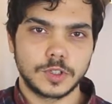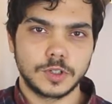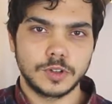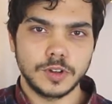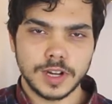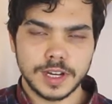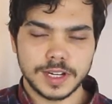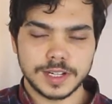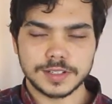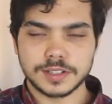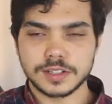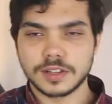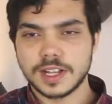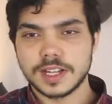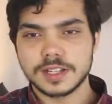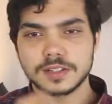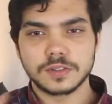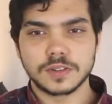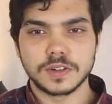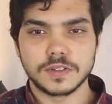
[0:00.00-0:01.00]
Great, so
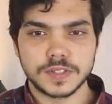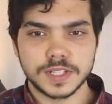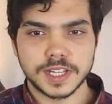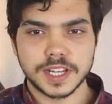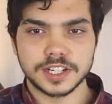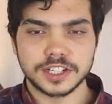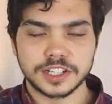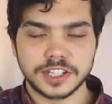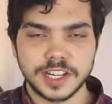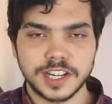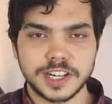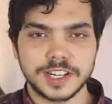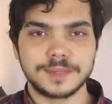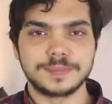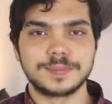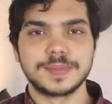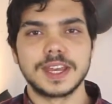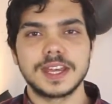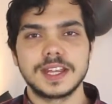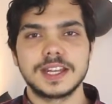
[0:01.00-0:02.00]
that's all of section A.
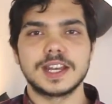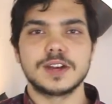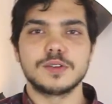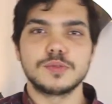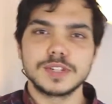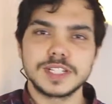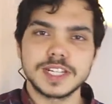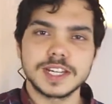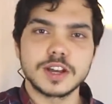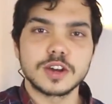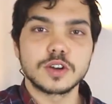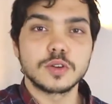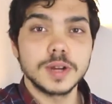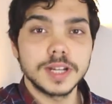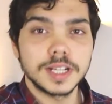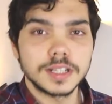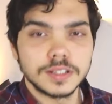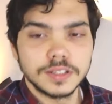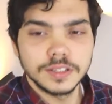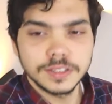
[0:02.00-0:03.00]
Now if we take a
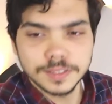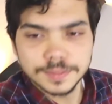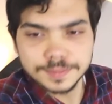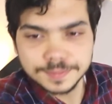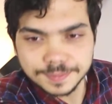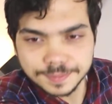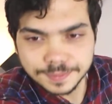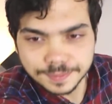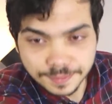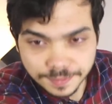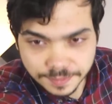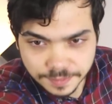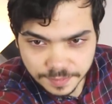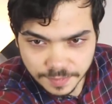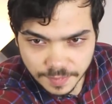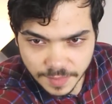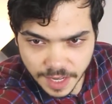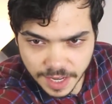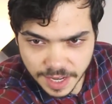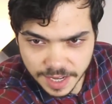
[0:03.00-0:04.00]
quick look
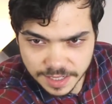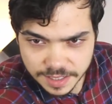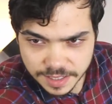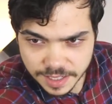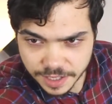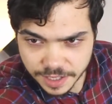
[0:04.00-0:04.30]
at